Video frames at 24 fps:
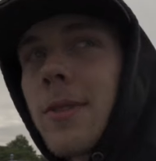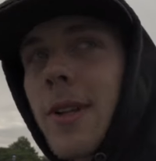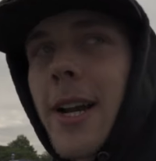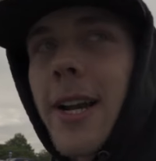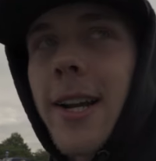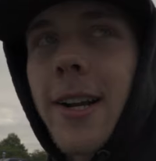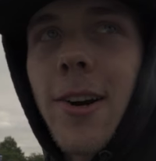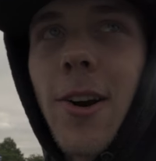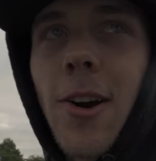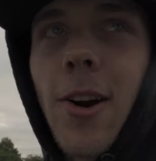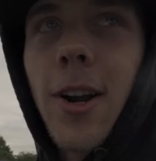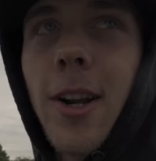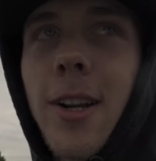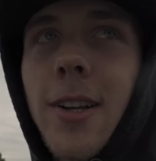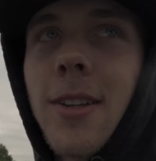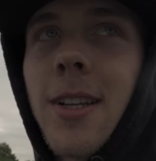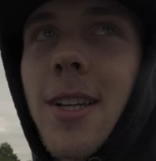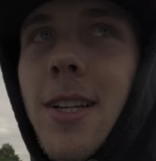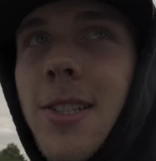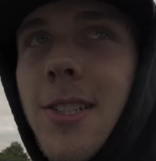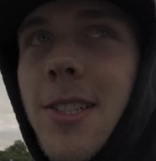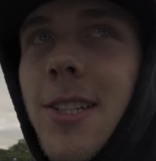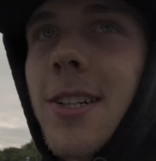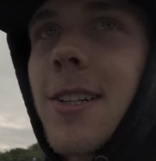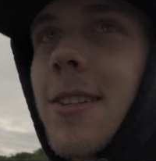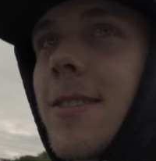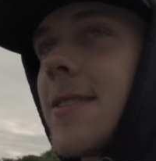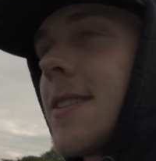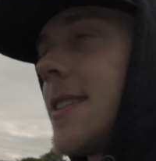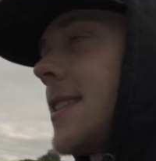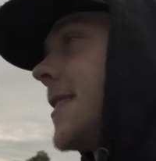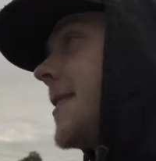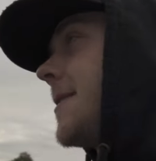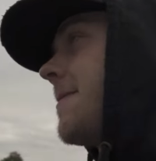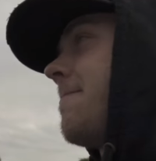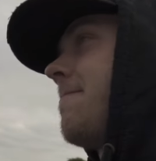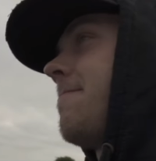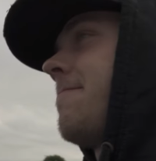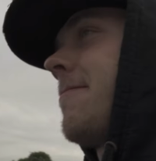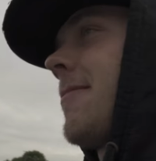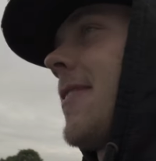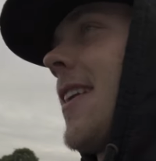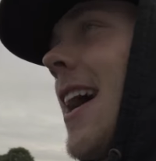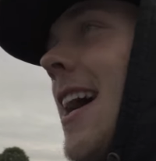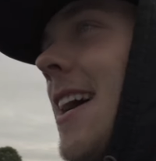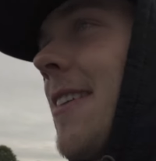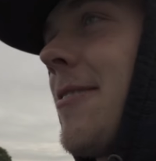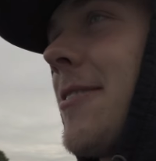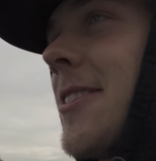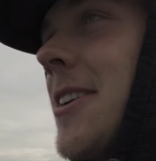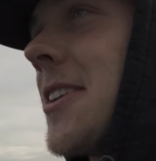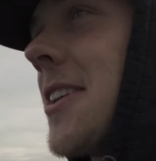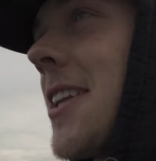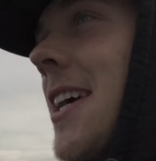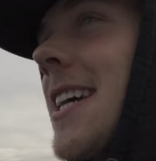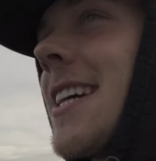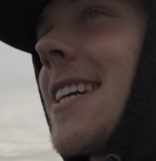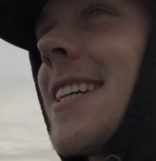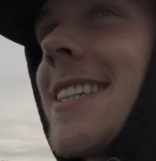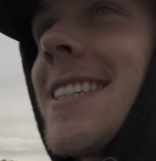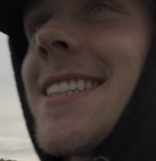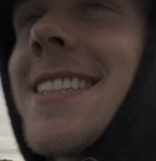like car collection off. Does it? I feel M4?